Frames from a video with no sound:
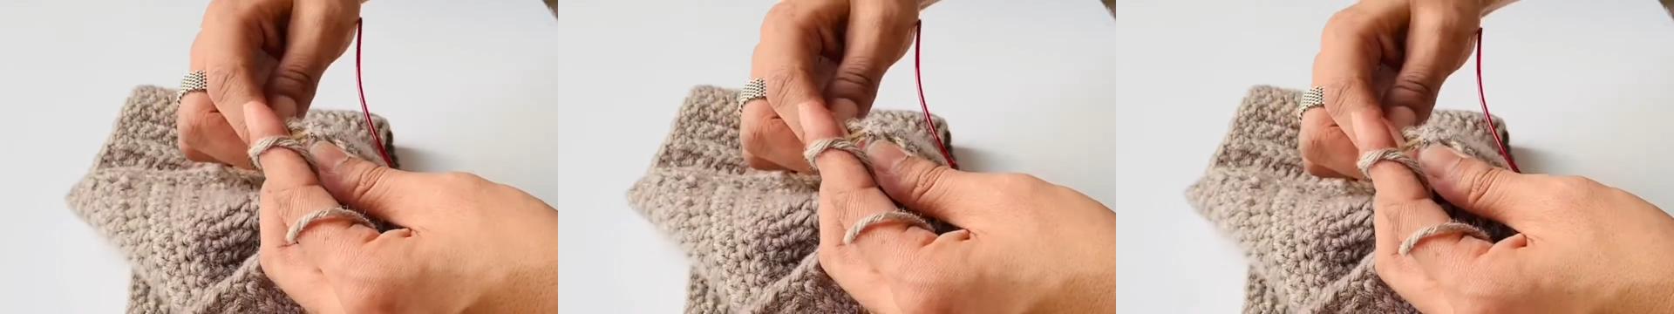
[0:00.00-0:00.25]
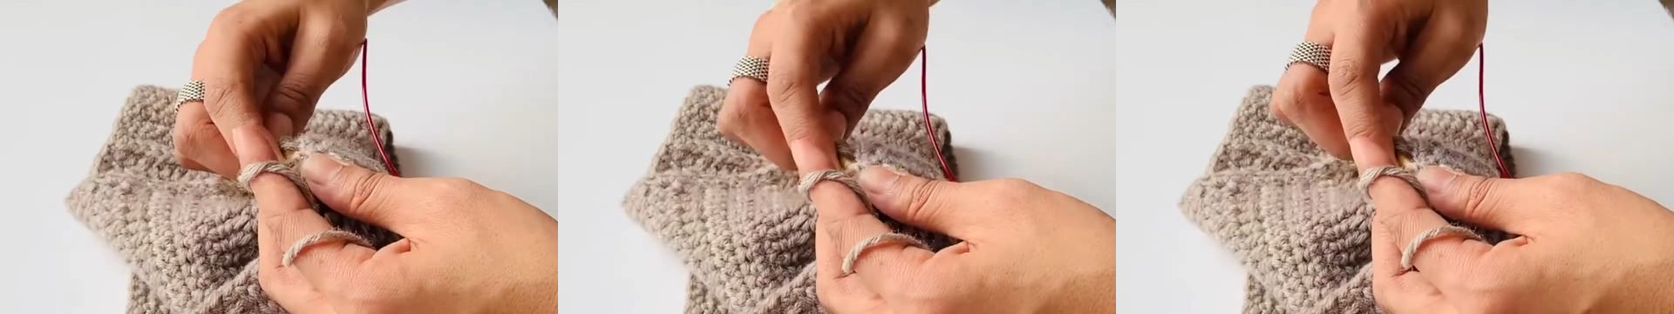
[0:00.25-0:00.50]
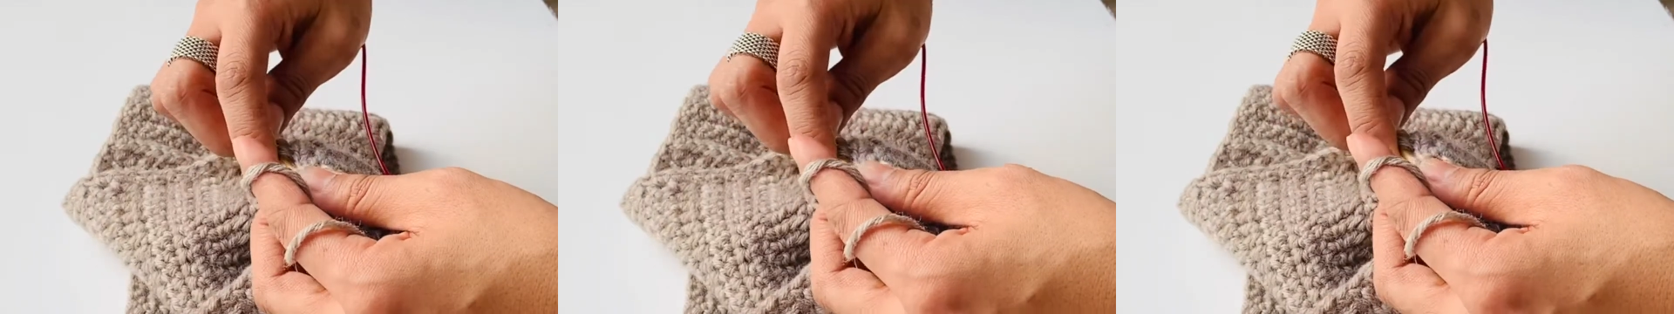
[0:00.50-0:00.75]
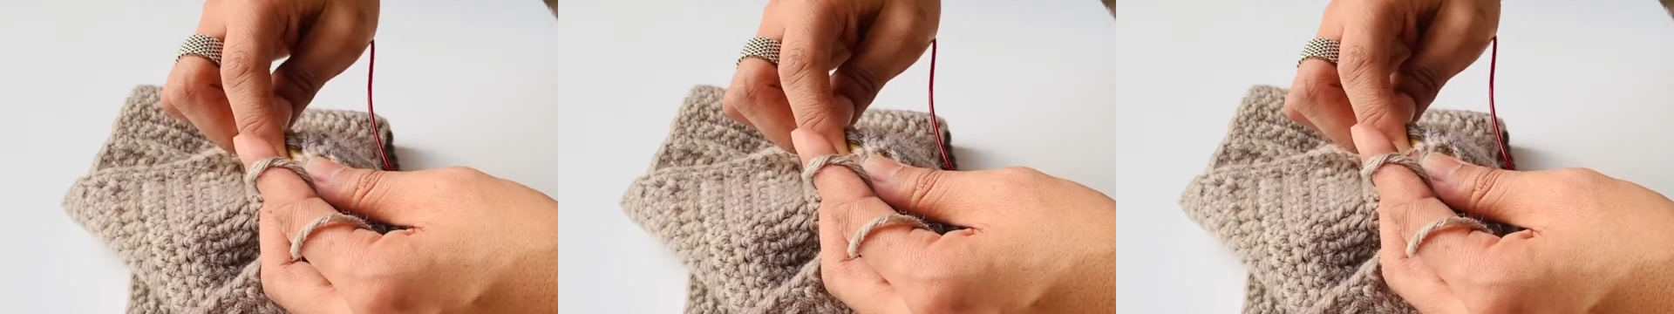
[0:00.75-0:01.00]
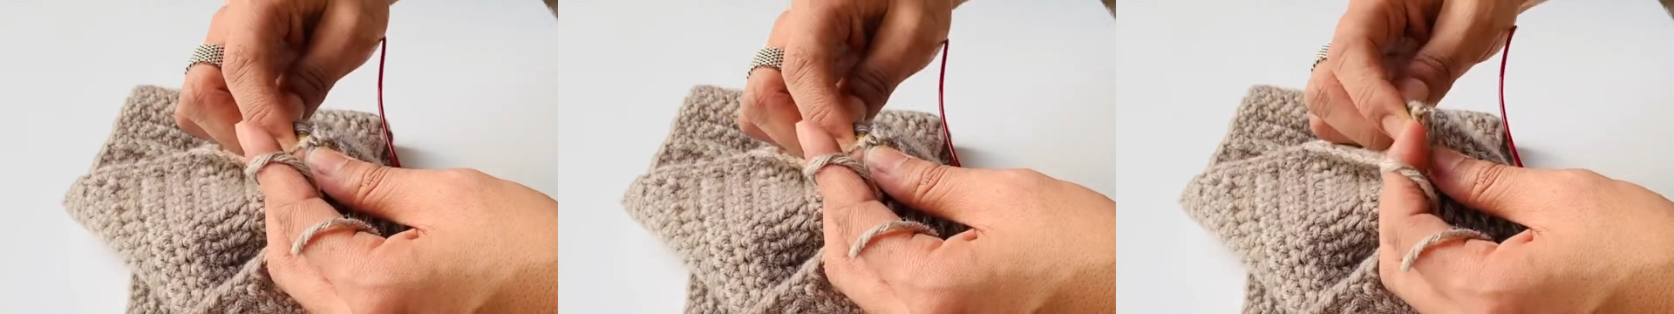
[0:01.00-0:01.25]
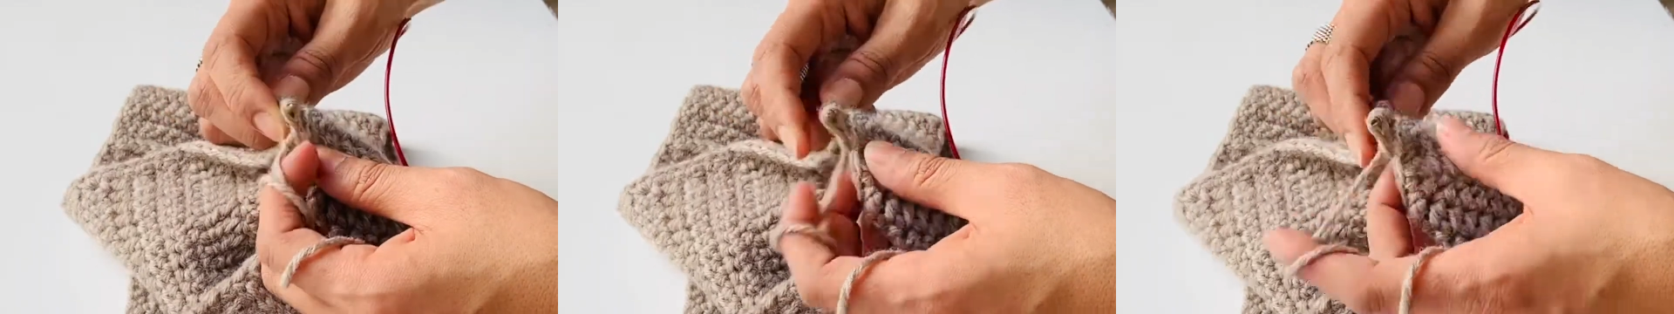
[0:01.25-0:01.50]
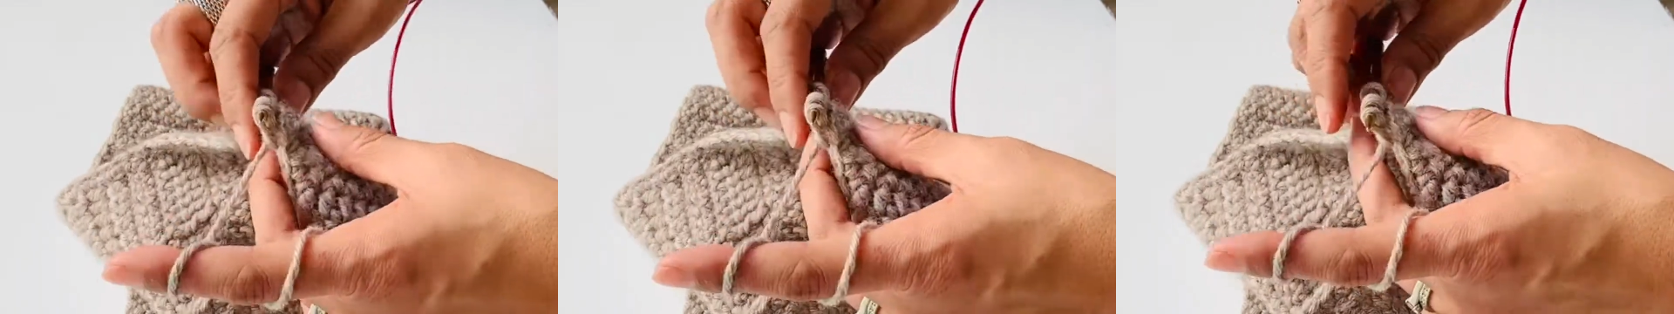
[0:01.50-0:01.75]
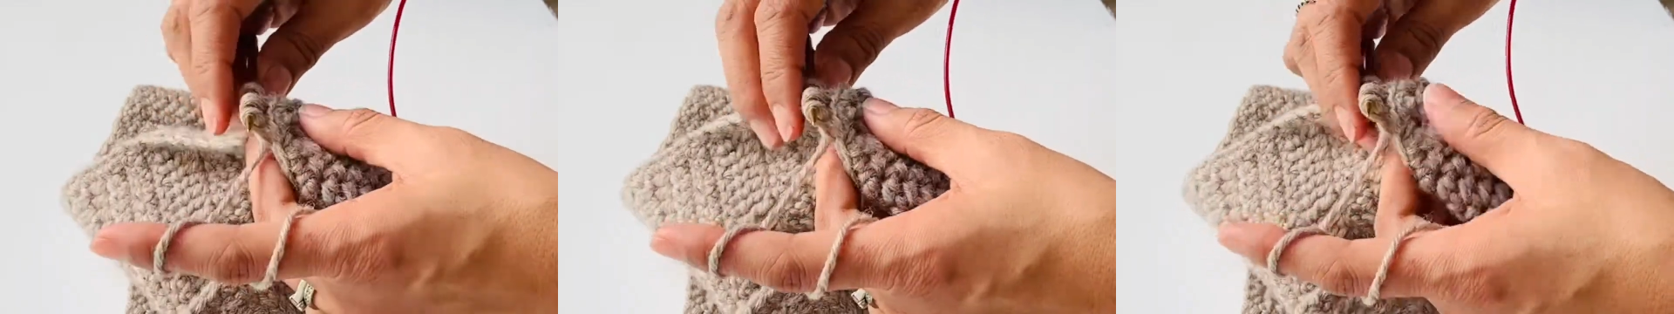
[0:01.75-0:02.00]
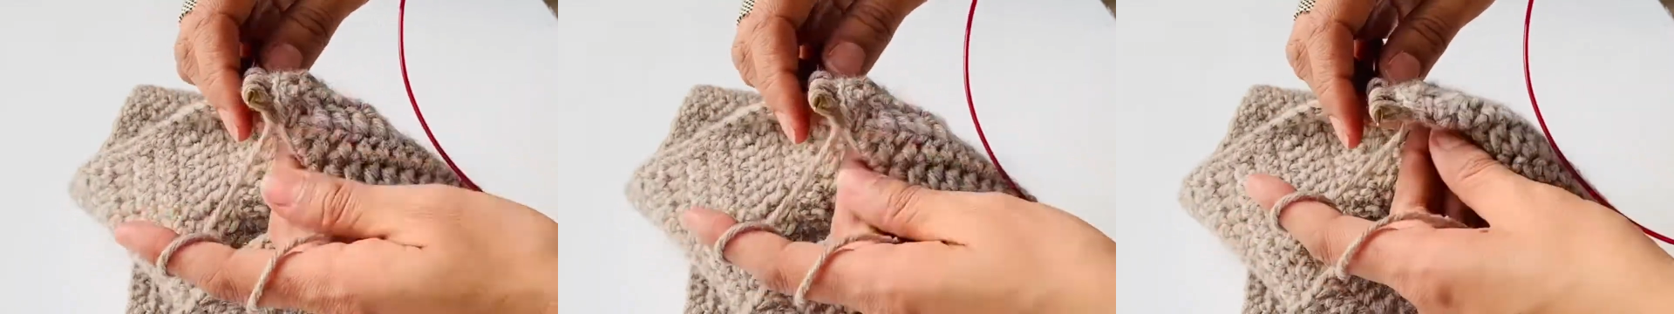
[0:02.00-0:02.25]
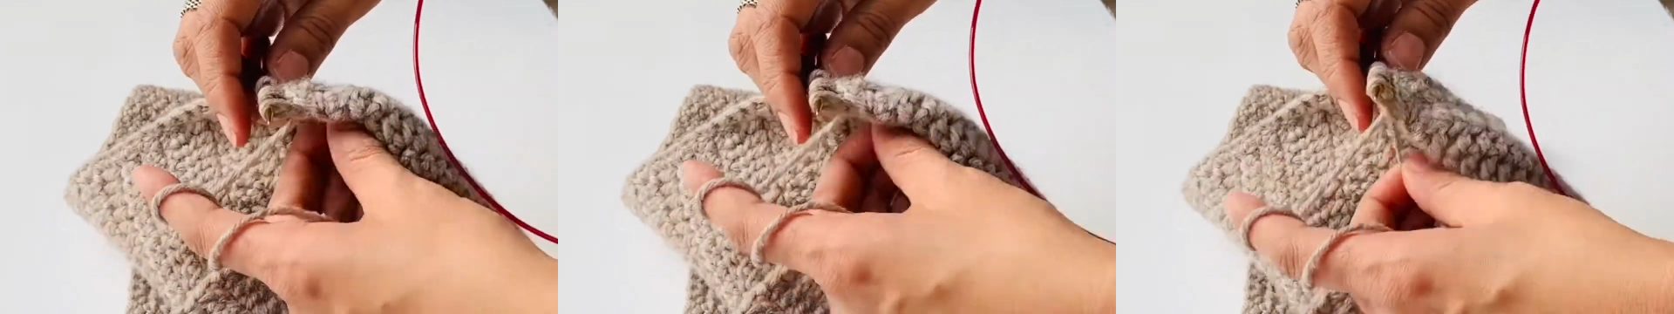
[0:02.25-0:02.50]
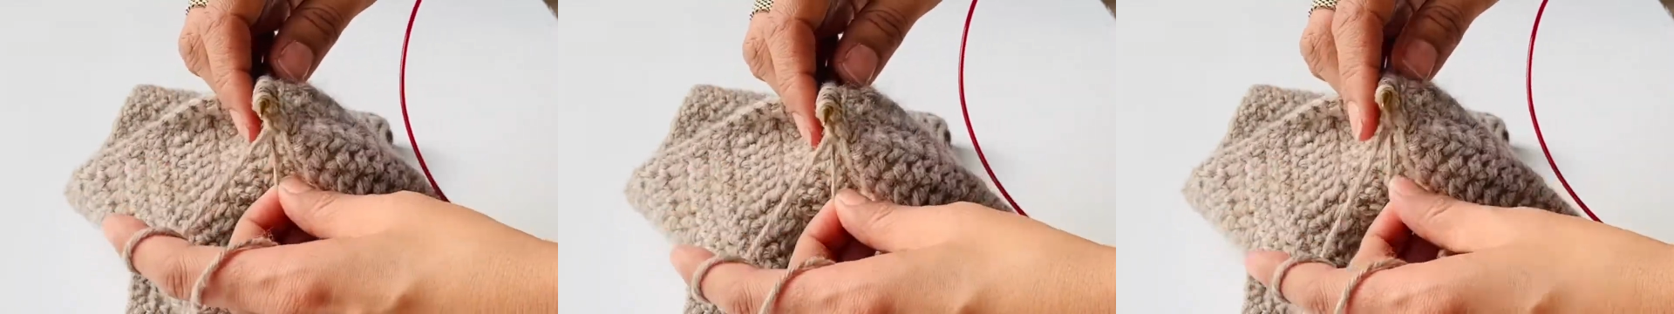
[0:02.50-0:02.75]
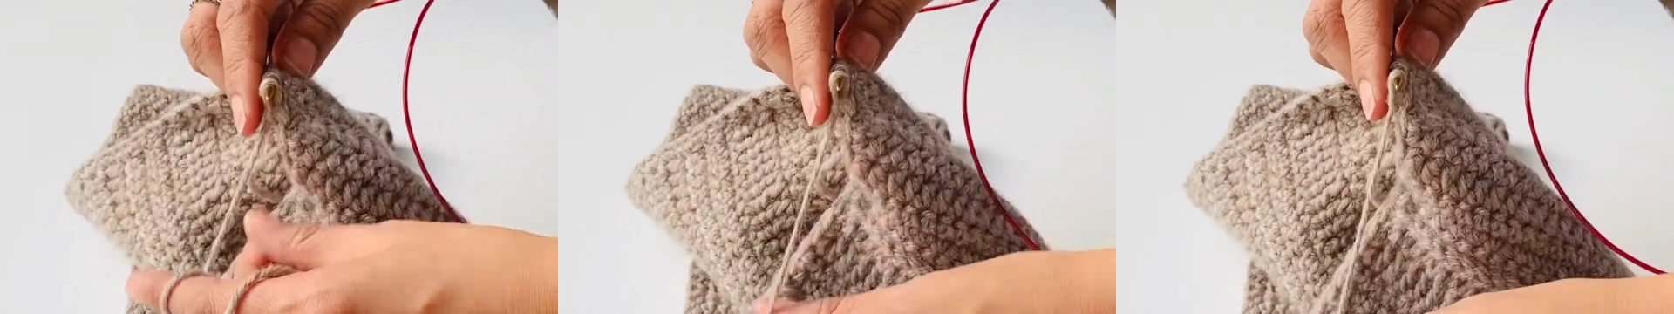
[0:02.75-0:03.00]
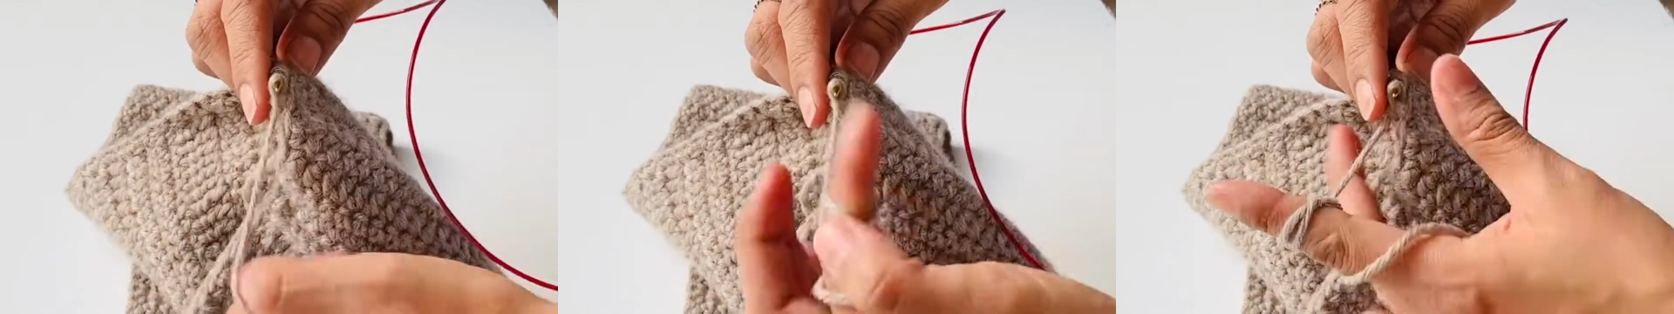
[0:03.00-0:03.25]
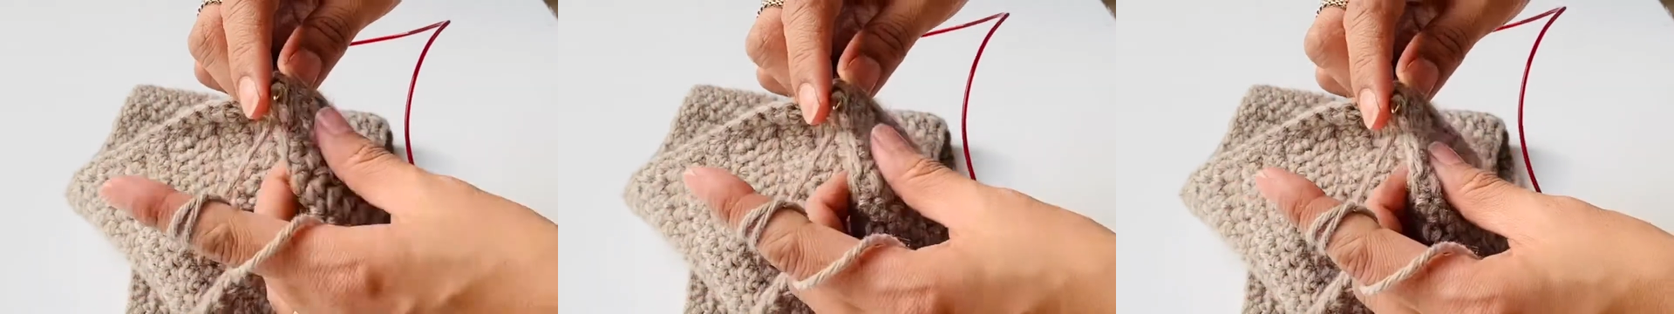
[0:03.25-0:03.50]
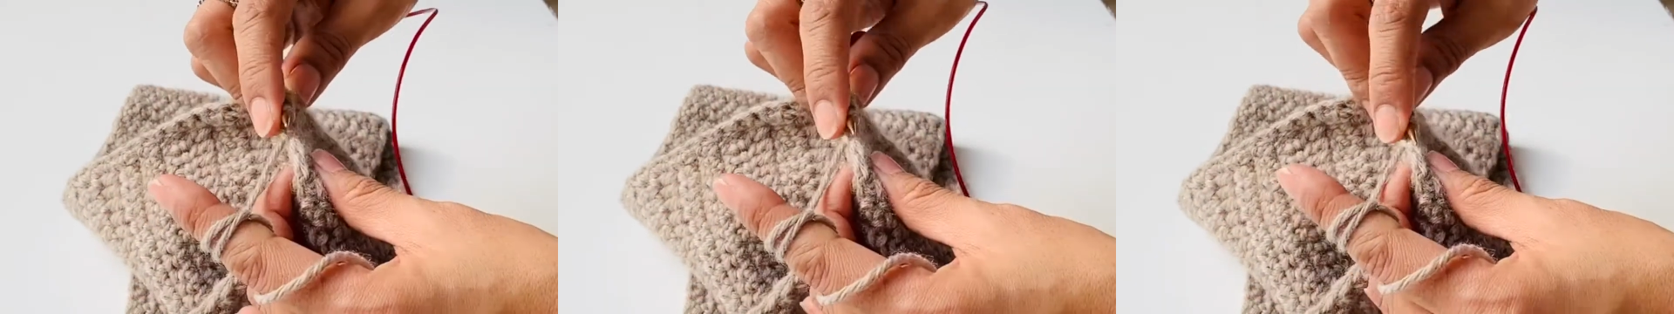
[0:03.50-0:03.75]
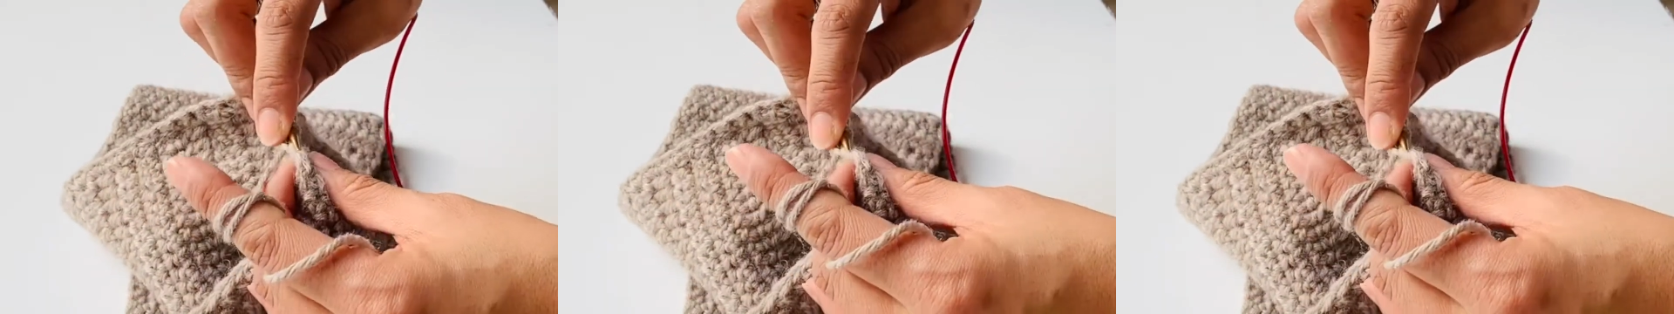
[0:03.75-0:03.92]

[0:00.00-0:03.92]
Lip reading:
(no speaker visible)